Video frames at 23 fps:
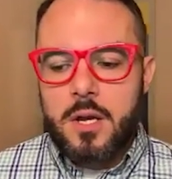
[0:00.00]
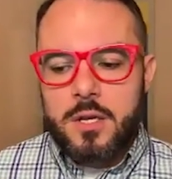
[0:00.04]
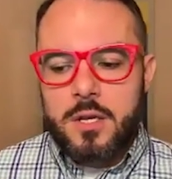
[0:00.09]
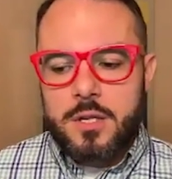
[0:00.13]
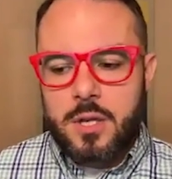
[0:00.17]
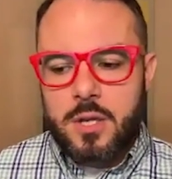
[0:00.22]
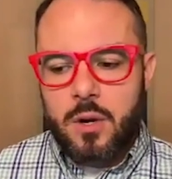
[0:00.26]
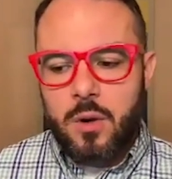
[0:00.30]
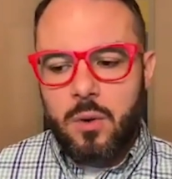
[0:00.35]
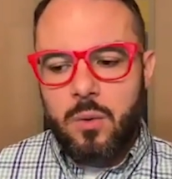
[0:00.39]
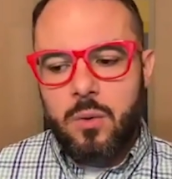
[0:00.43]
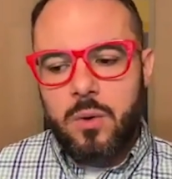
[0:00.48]

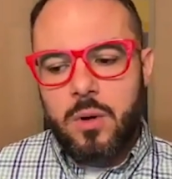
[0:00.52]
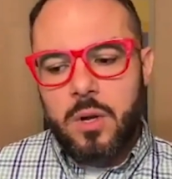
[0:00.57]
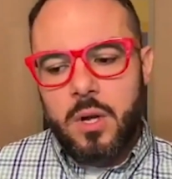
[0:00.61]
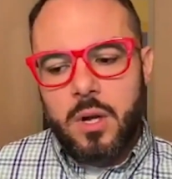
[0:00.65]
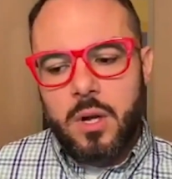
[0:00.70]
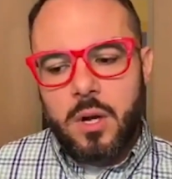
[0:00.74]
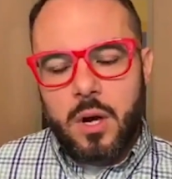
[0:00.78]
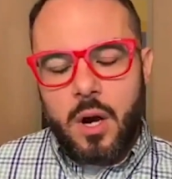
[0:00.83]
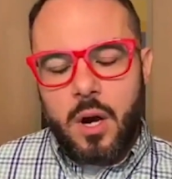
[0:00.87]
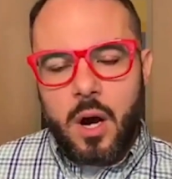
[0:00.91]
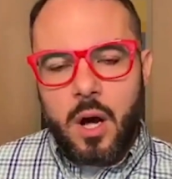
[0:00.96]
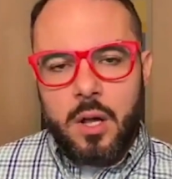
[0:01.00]
So
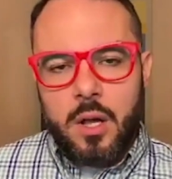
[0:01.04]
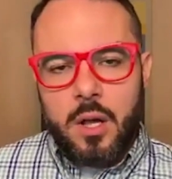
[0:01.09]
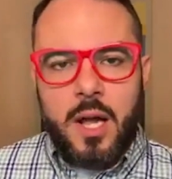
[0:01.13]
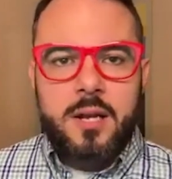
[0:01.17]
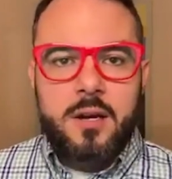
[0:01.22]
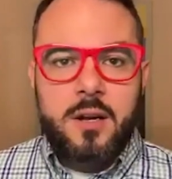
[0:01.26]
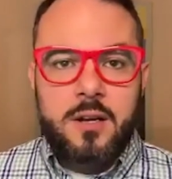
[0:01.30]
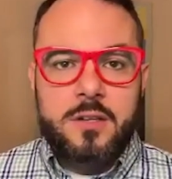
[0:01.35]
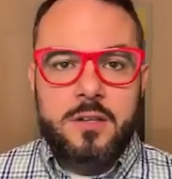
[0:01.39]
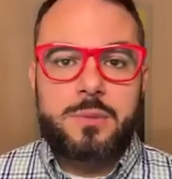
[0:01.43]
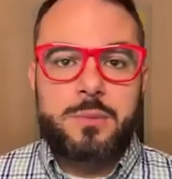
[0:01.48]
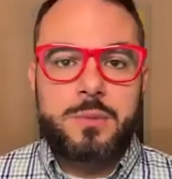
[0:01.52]
a lot
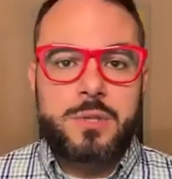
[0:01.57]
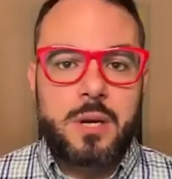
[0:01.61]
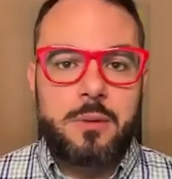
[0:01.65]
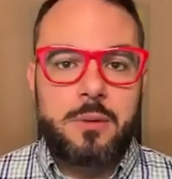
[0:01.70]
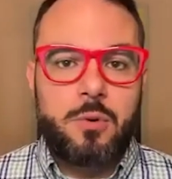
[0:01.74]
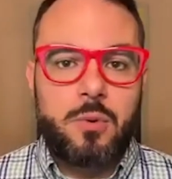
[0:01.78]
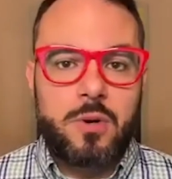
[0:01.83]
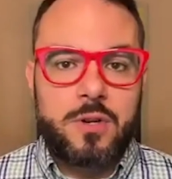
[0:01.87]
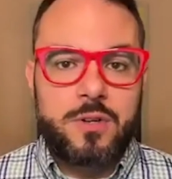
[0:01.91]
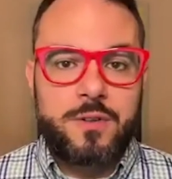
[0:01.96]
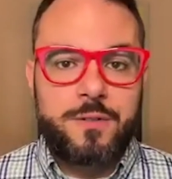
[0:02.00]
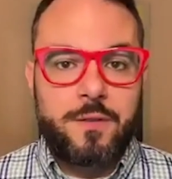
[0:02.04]
of customers come
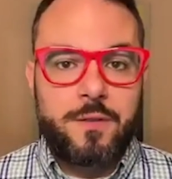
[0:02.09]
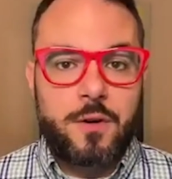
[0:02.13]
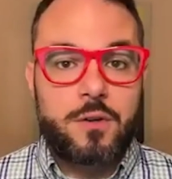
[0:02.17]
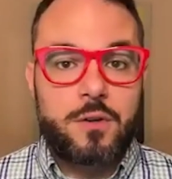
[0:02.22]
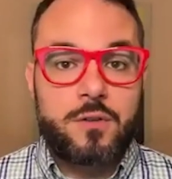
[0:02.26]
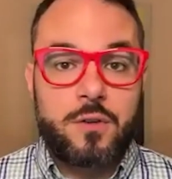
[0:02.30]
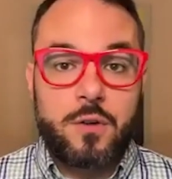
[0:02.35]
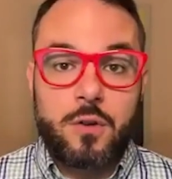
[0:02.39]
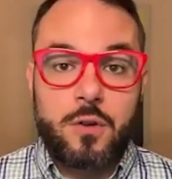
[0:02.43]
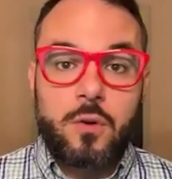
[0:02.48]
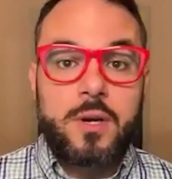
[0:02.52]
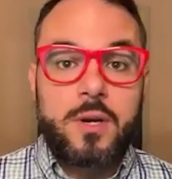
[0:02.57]
to us
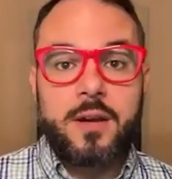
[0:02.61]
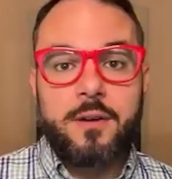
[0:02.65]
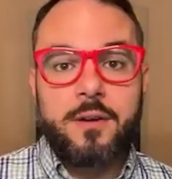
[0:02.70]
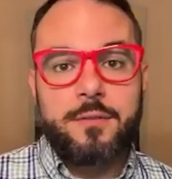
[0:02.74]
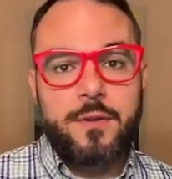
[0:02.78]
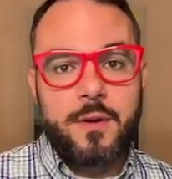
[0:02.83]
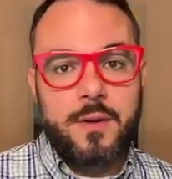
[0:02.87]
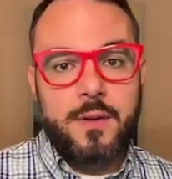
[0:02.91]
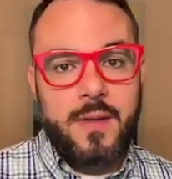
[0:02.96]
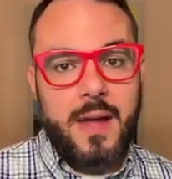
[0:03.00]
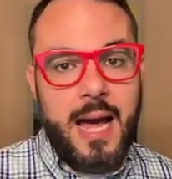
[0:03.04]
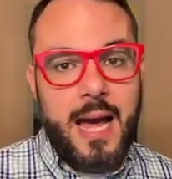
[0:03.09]
first looking
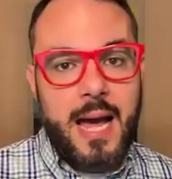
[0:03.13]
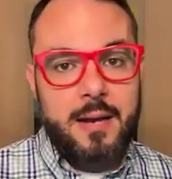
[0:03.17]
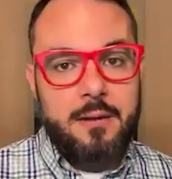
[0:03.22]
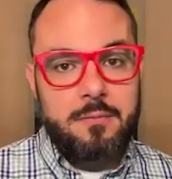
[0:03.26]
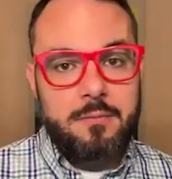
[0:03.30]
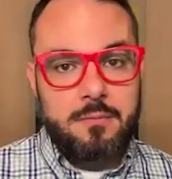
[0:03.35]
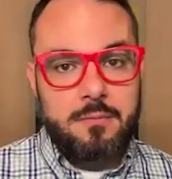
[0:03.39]
for that.